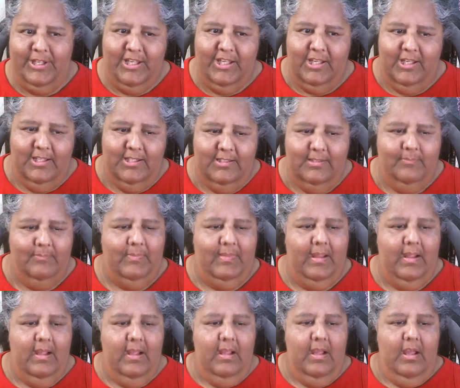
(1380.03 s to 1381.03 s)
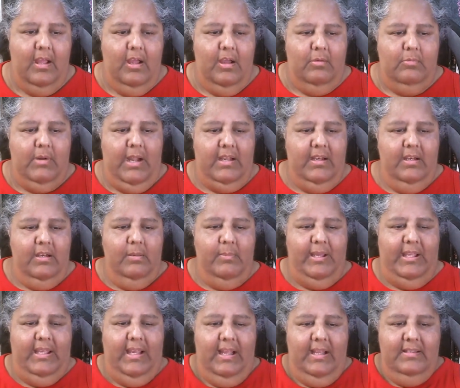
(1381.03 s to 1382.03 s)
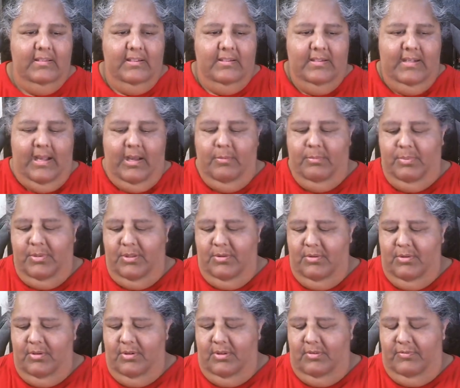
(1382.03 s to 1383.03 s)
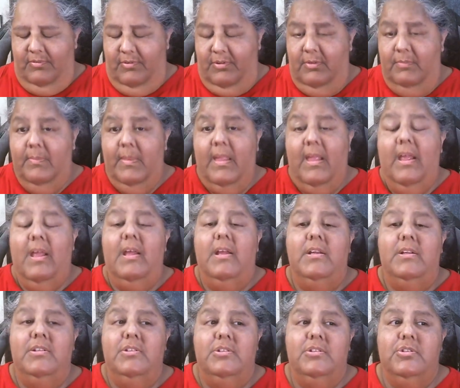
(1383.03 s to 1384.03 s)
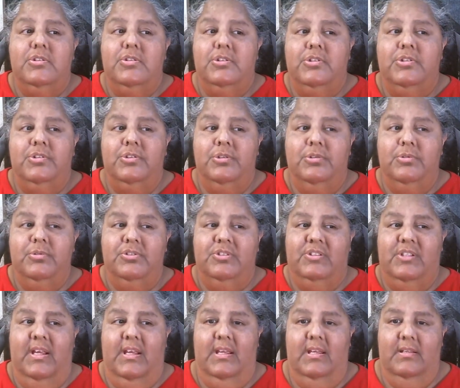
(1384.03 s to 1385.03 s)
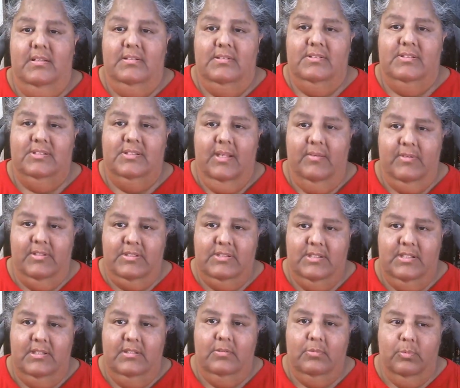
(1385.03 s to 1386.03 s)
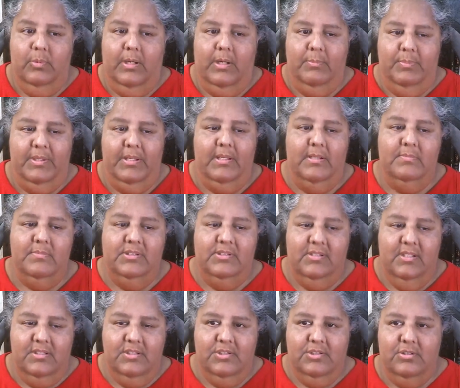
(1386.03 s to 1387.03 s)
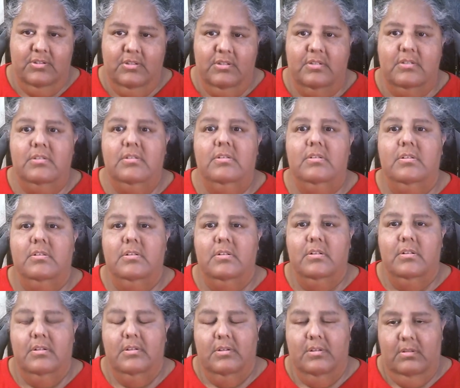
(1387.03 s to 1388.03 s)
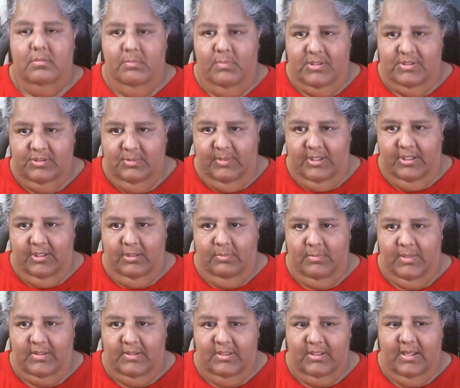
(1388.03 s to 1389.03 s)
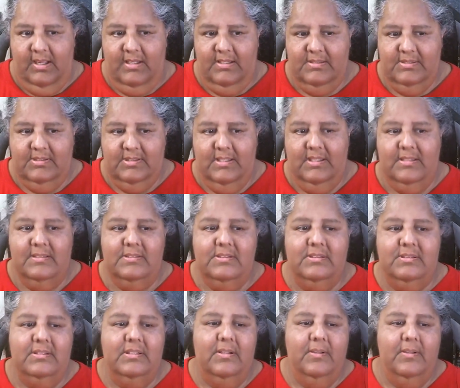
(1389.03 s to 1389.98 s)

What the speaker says: con. Writing on my calendar now. Beautiful. Tuesday, 17th, 1 p.m. Central. Miss American Mother Goddesses.